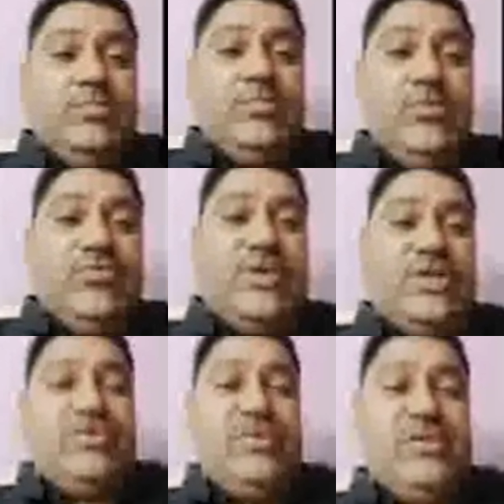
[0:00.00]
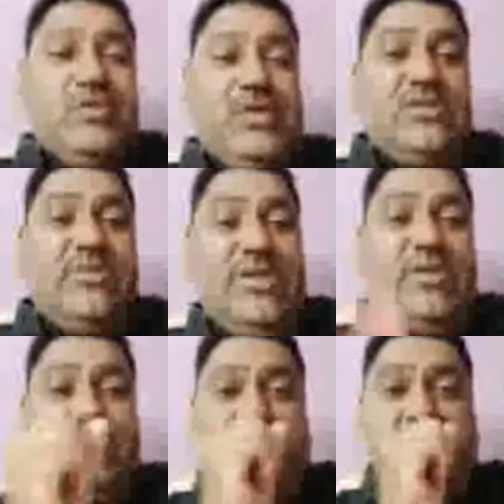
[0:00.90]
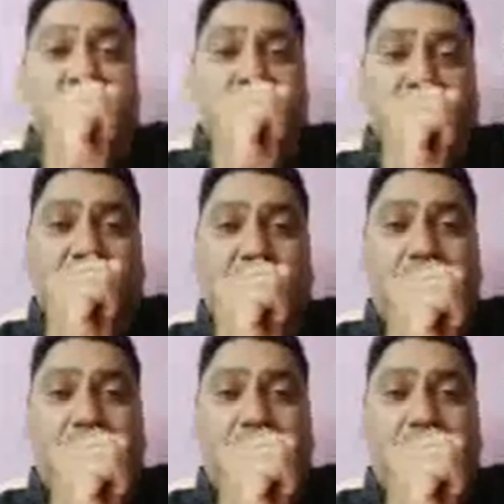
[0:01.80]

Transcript: First, we will see what is the meaning of soil erosion.